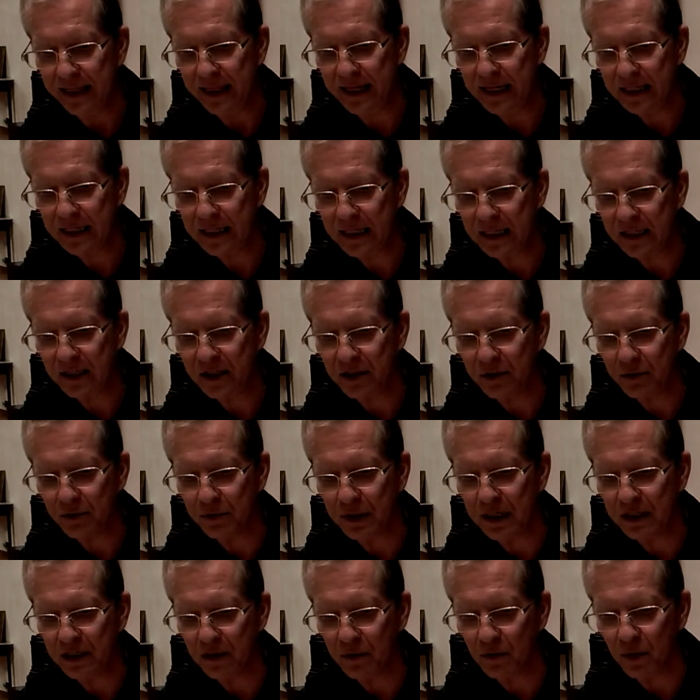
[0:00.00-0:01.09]
This is the
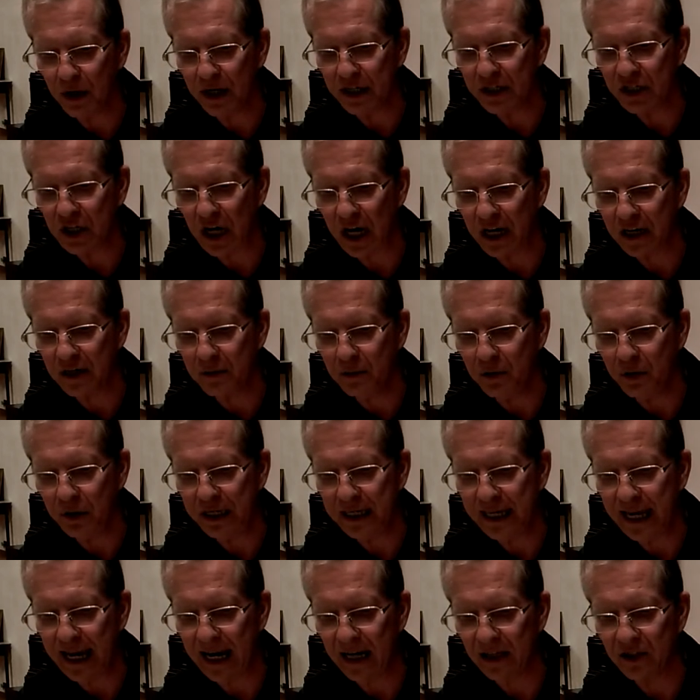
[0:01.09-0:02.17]
reason why
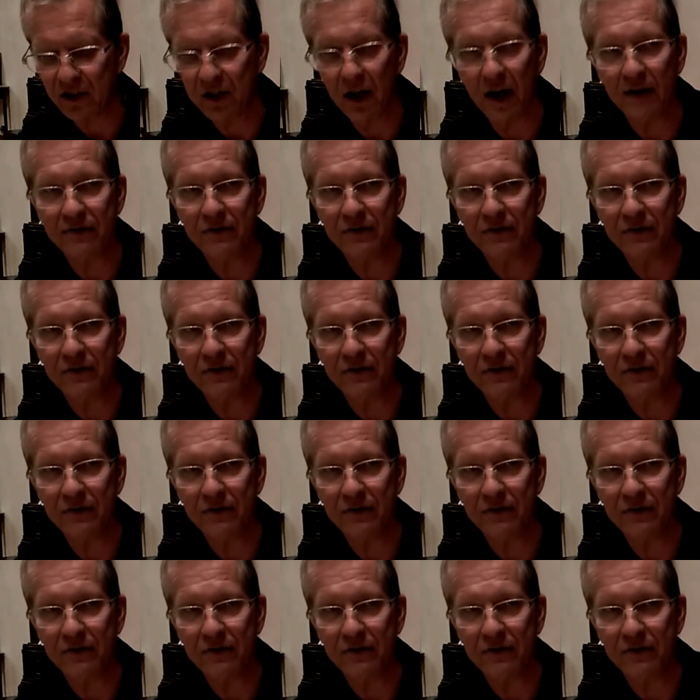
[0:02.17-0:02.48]
Shakyamuni cast